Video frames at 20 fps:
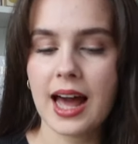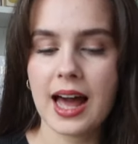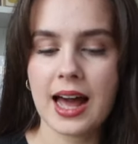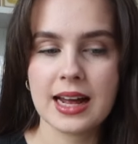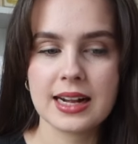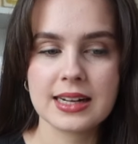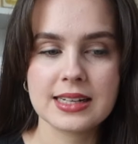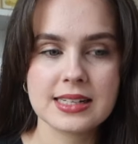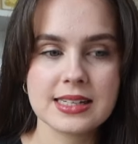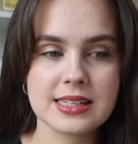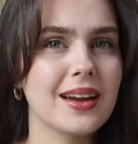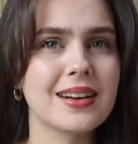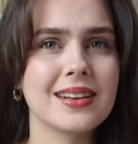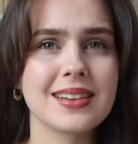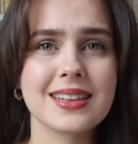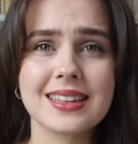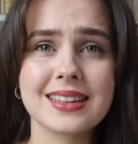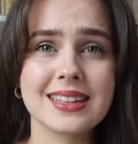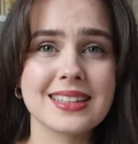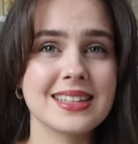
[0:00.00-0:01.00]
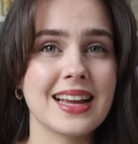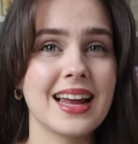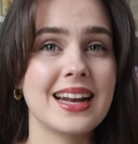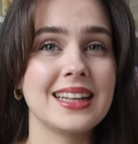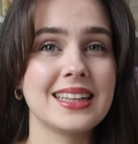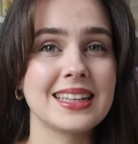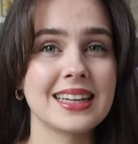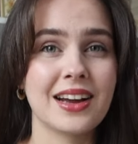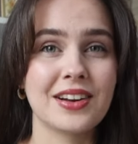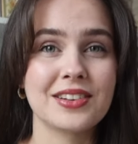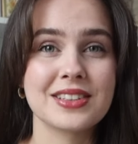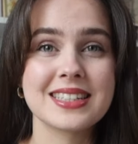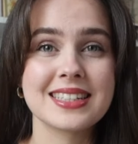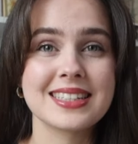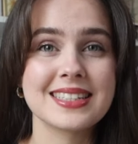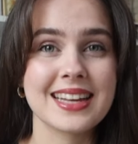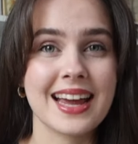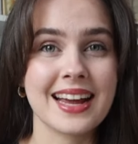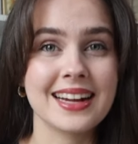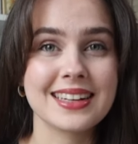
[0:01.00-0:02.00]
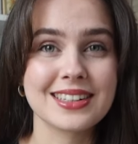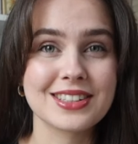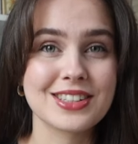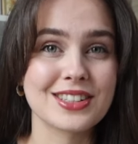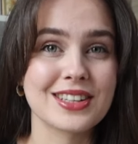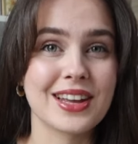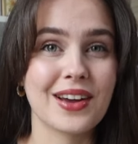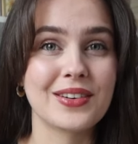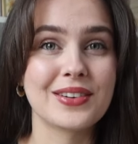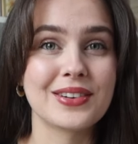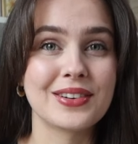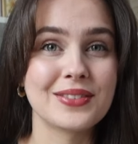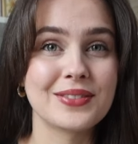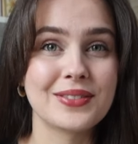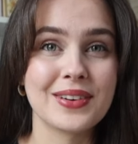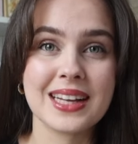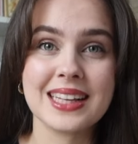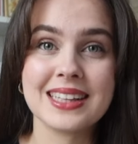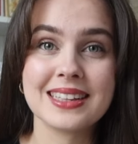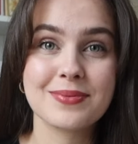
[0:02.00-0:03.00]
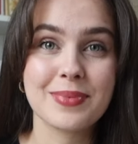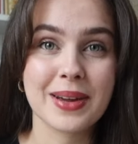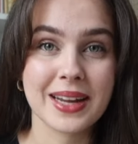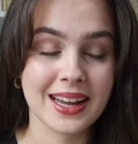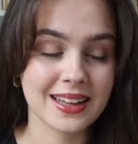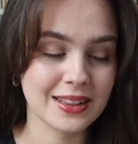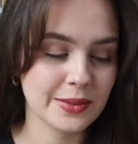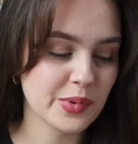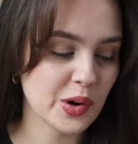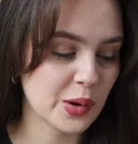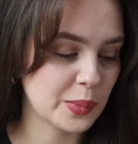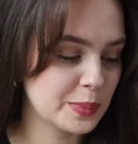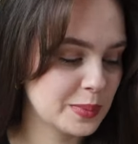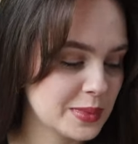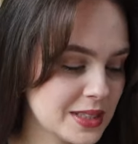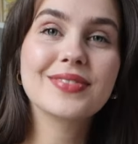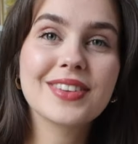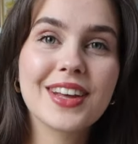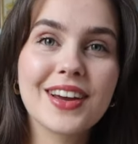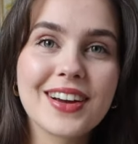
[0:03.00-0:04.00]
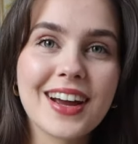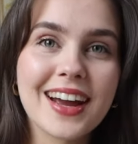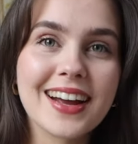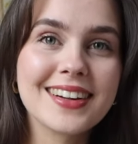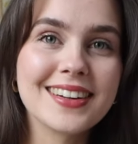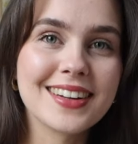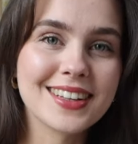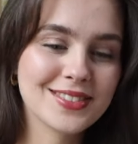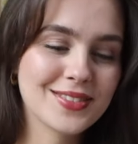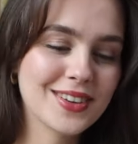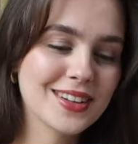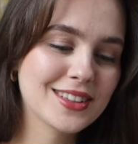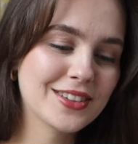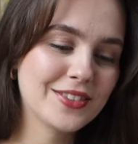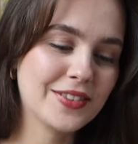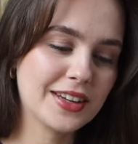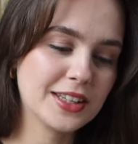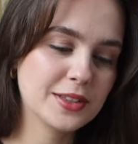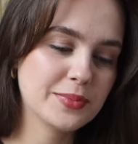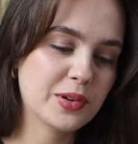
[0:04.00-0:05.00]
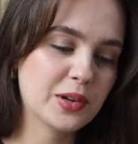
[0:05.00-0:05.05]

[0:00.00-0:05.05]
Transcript: and I don't think there's anything else to say. Let's just get on with picking the prompts. Okay, let's pick the first